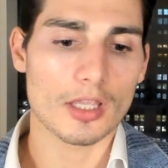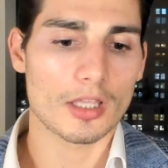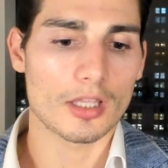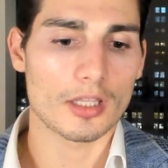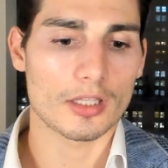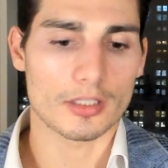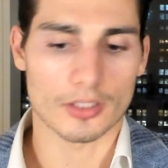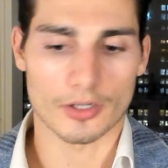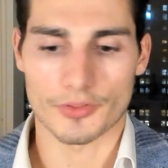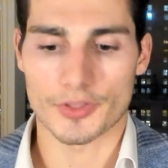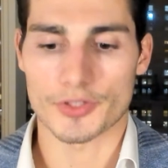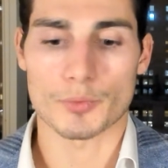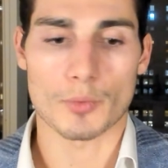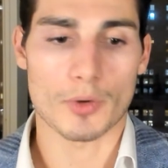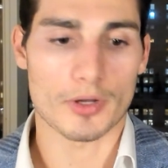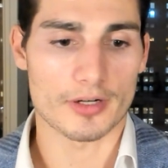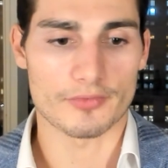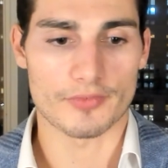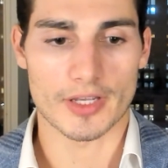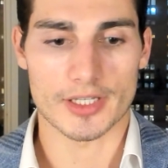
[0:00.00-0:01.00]
this
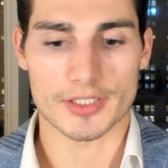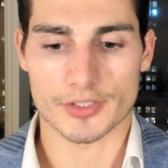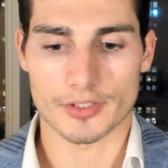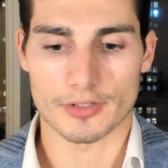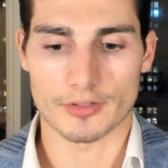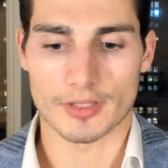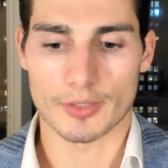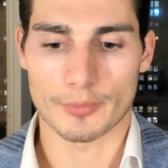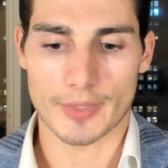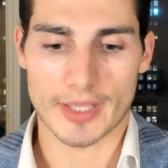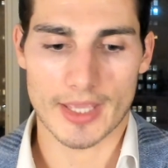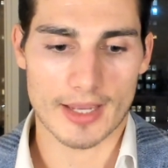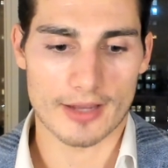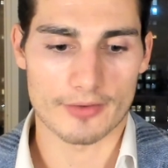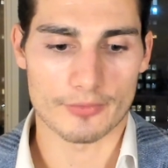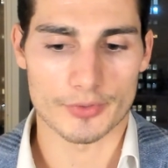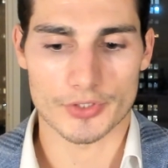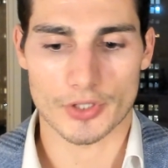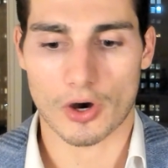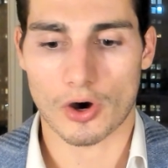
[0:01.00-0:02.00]
one investor that we have
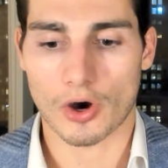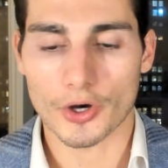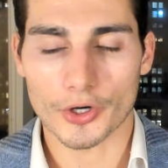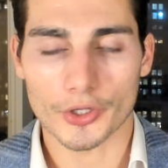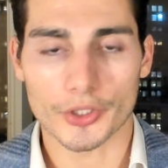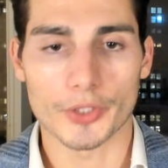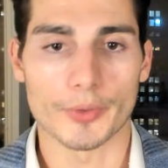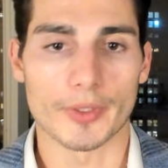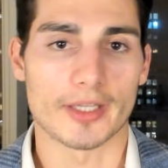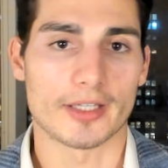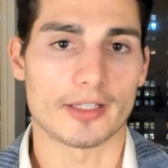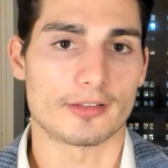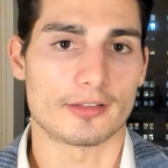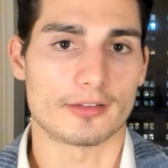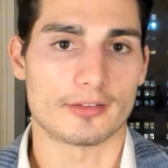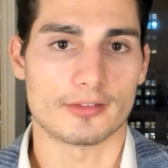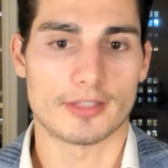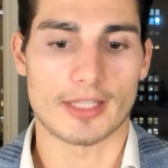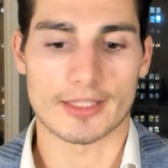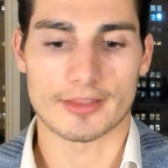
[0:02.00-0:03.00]
was arguing
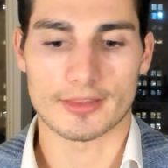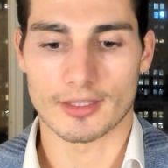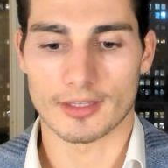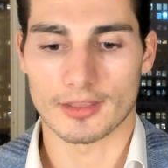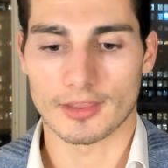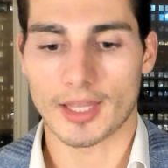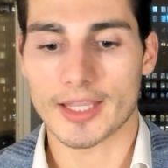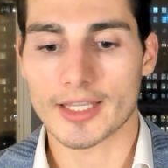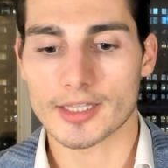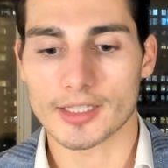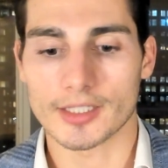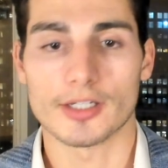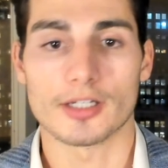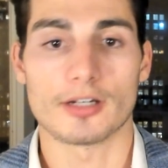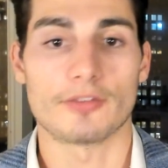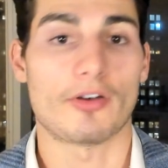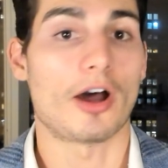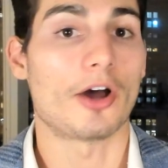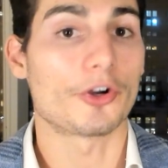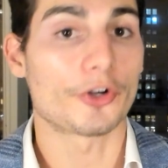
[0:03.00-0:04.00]
that the likelihood
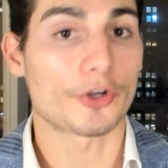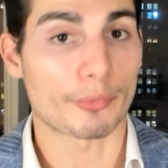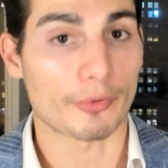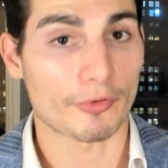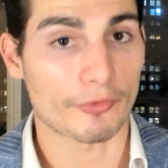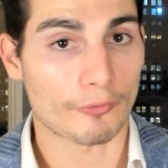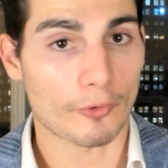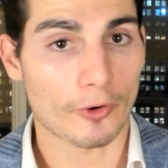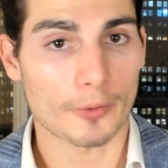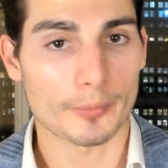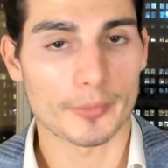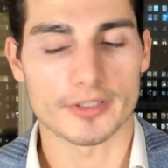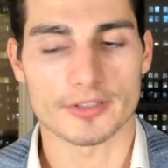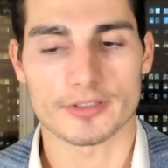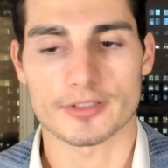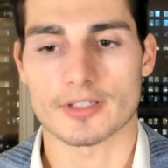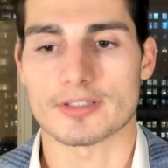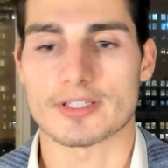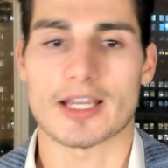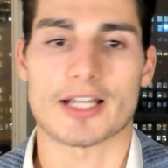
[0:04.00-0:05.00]
of
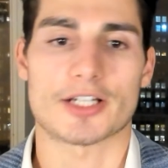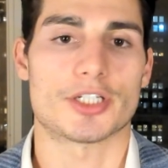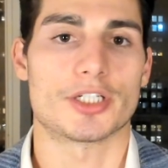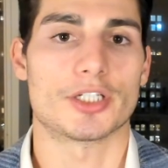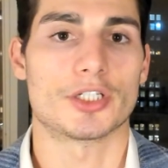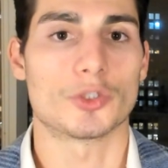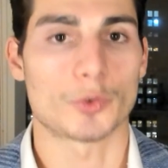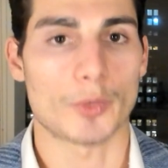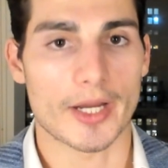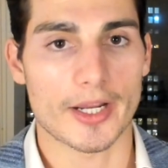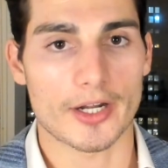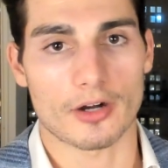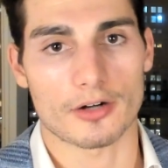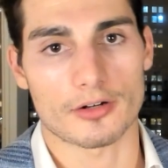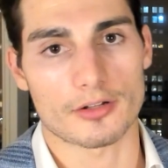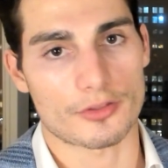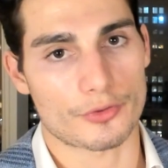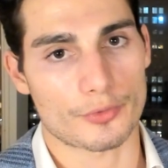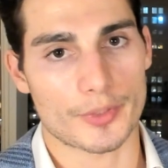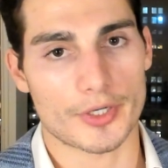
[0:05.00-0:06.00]
underperformance is actually greater on
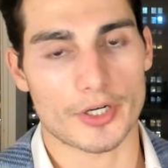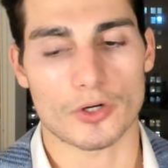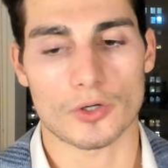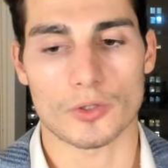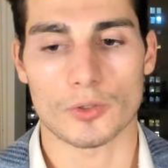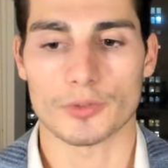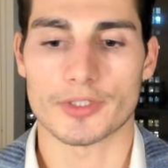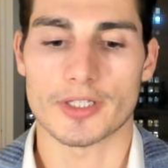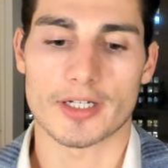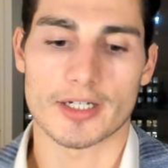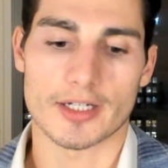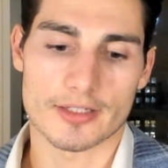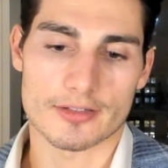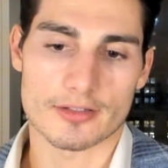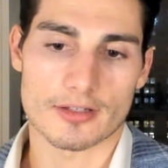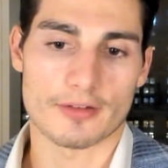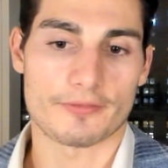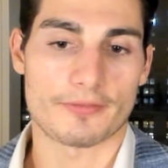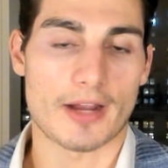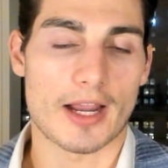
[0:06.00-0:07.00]
a 3-year hold than it is
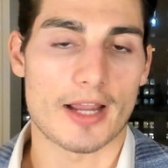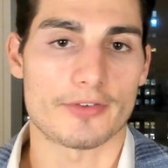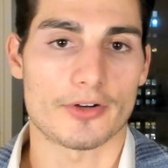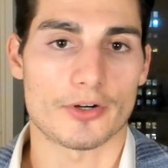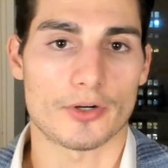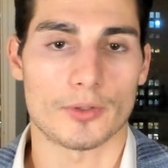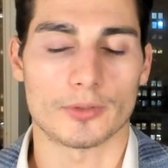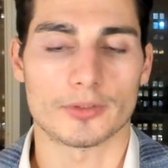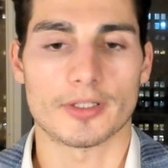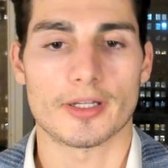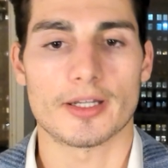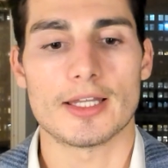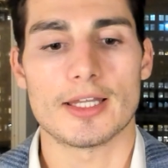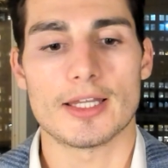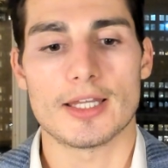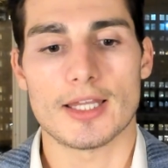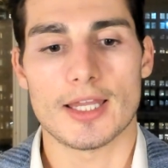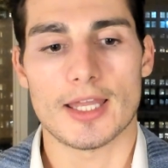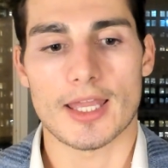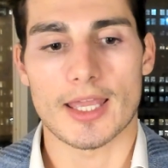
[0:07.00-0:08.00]
on a 5-year hold.
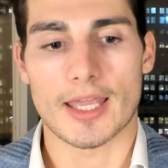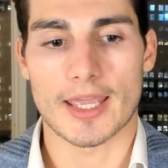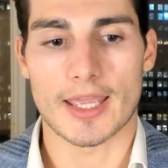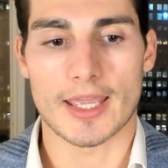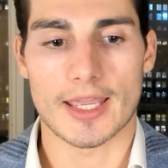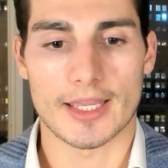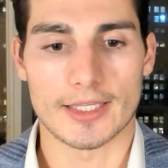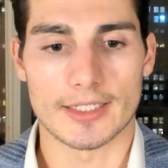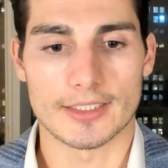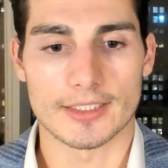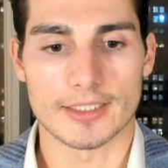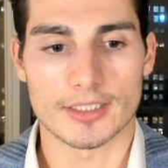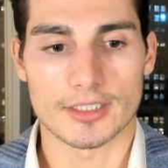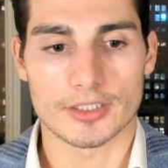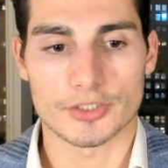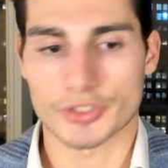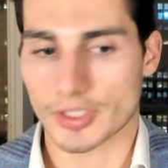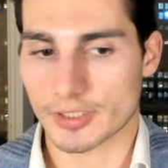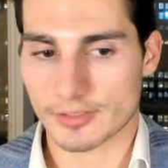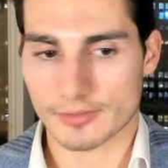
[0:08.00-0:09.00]
And
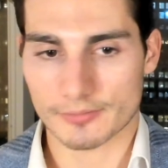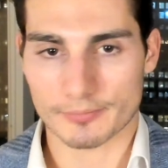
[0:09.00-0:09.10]
just,